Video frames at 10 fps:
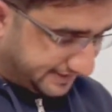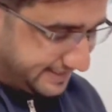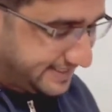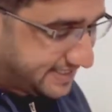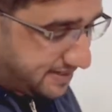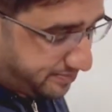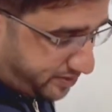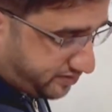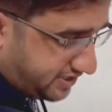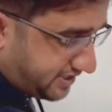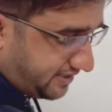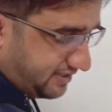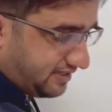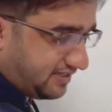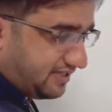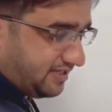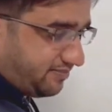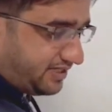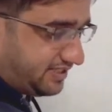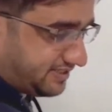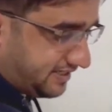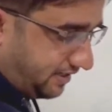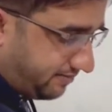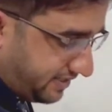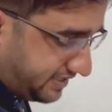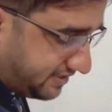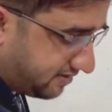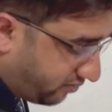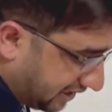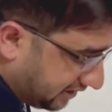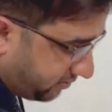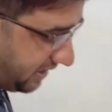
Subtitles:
Same procedure, but this time it is the volume.